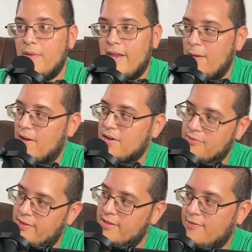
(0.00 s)
and they about to
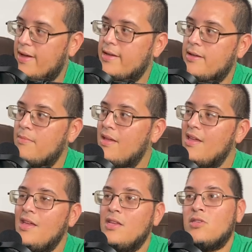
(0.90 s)
fist fight him.
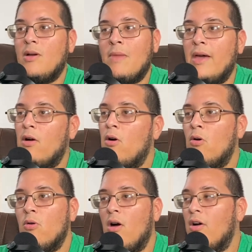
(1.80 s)
Oh. So I'm like,
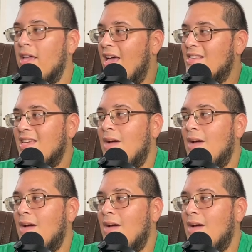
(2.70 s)
oh, okay. I said,